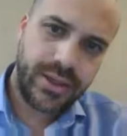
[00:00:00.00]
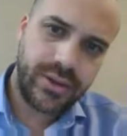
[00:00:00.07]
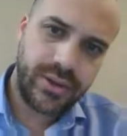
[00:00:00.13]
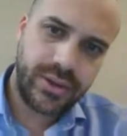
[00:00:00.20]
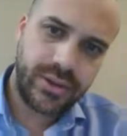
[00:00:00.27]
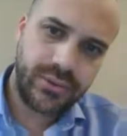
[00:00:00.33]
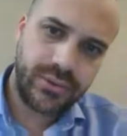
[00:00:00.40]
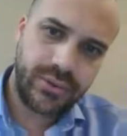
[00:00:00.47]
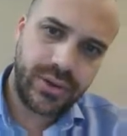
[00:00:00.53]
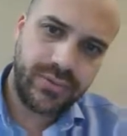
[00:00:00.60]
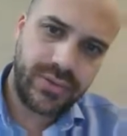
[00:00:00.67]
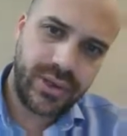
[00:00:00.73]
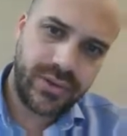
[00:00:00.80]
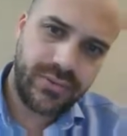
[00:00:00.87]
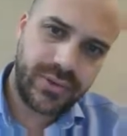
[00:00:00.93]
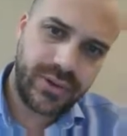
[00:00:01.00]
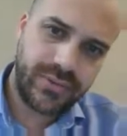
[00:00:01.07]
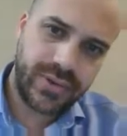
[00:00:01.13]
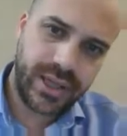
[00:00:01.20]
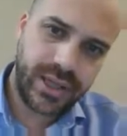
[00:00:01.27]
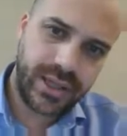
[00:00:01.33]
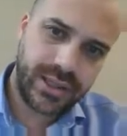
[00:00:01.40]
the derivative
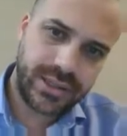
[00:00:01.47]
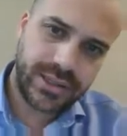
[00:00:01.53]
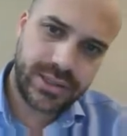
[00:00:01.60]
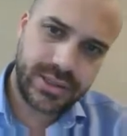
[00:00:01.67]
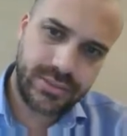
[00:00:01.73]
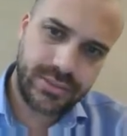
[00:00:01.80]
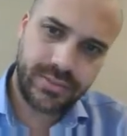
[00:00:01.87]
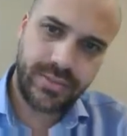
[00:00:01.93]
of x,